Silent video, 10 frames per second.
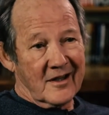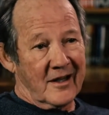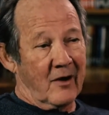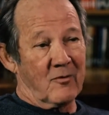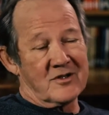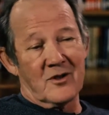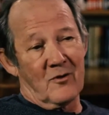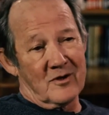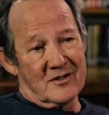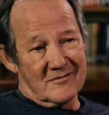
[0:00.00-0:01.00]
And that wasn't
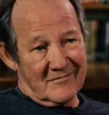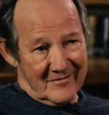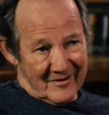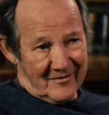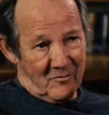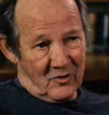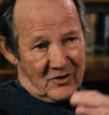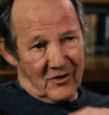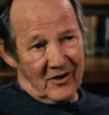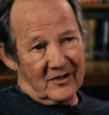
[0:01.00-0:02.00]
always the most
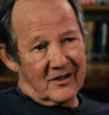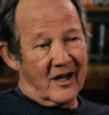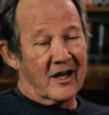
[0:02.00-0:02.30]
current thing.